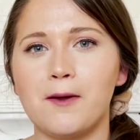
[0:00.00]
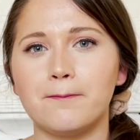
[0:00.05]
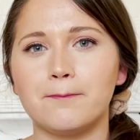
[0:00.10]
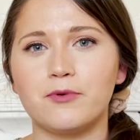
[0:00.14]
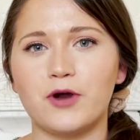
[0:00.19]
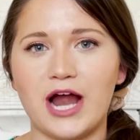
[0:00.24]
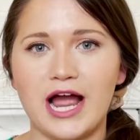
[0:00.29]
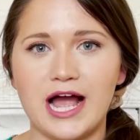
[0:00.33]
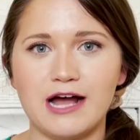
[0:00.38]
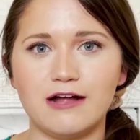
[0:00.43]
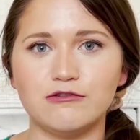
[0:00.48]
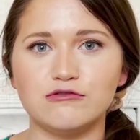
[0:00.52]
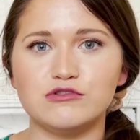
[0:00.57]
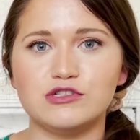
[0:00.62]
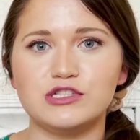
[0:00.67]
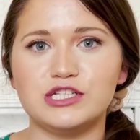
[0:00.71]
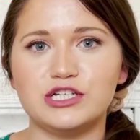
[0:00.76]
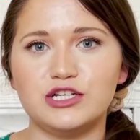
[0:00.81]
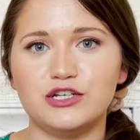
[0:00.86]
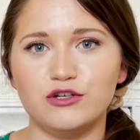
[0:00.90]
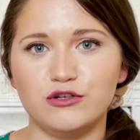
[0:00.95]

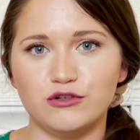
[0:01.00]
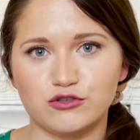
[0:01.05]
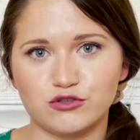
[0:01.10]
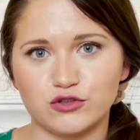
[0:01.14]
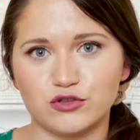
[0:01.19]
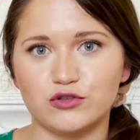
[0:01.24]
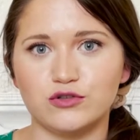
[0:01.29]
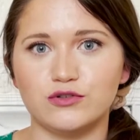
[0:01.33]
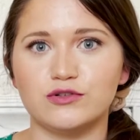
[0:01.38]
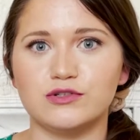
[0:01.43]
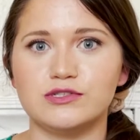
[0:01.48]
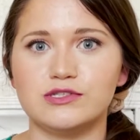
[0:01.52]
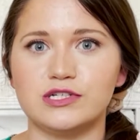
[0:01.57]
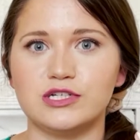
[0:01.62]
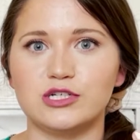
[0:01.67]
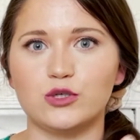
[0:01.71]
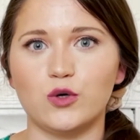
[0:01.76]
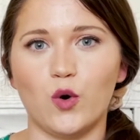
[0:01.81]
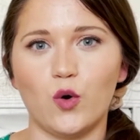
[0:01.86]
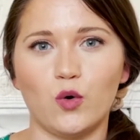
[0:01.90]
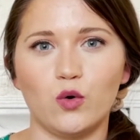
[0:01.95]
browns and neutrals
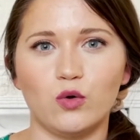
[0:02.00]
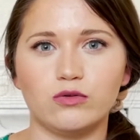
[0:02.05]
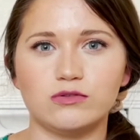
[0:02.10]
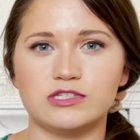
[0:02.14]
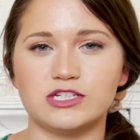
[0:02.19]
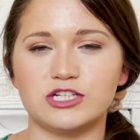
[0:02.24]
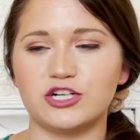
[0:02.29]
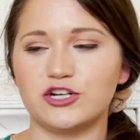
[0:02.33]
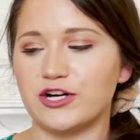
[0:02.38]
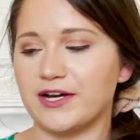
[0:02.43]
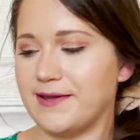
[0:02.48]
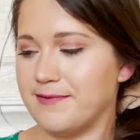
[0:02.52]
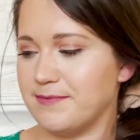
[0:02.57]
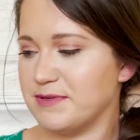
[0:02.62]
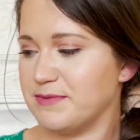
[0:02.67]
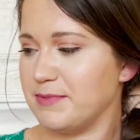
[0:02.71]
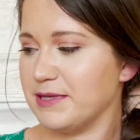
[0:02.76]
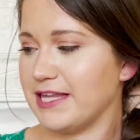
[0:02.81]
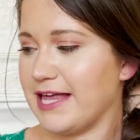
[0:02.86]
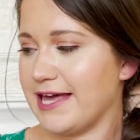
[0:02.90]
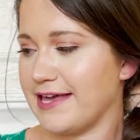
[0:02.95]
and golds and creams,
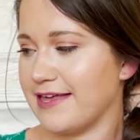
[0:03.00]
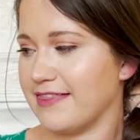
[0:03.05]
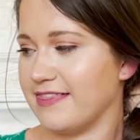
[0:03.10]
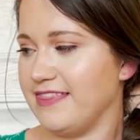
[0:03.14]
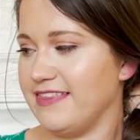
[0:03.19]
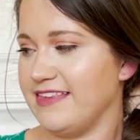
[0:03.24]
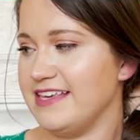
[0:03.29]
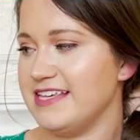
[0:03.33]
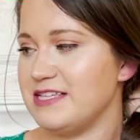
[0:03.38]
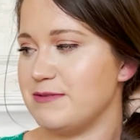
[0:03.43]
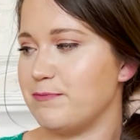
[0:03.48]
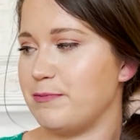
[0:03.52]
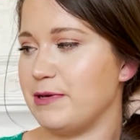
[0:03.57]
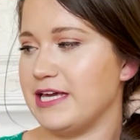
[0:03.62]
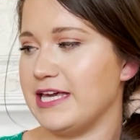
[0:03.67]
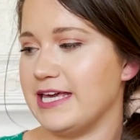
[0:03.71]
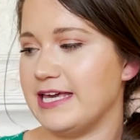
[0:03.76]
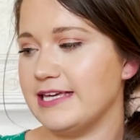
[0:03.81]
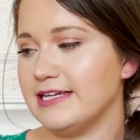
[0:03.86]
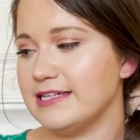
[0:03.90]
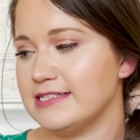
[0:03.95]
but like these
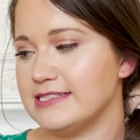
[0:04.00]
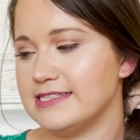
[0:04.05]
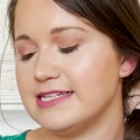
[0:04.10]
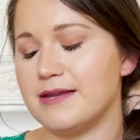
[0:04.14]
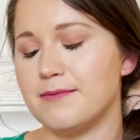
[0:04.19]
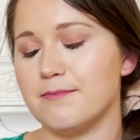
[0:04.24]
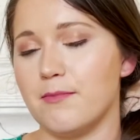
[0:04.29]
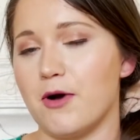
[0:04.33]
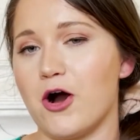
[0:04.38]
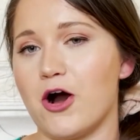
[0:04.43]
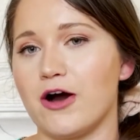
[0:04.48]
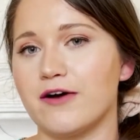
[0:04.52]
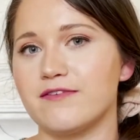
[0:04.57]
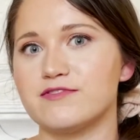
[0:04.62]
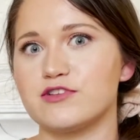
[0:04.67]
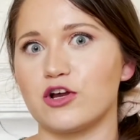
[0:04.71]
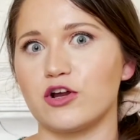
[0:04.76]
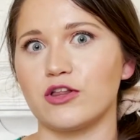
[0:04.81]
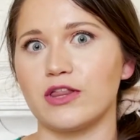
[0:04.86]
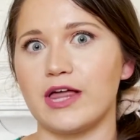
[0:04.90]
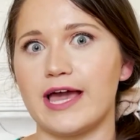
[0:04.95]
pinks and mauves
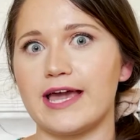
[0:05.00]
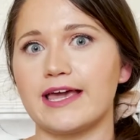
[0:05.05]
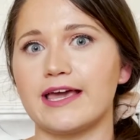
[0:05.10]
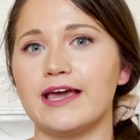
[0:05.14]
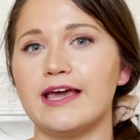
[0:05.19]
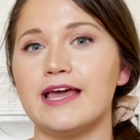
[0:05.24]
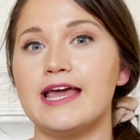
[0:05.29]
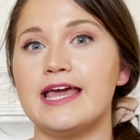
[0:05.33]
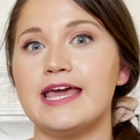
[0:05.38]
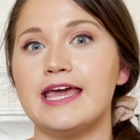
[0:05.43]
are like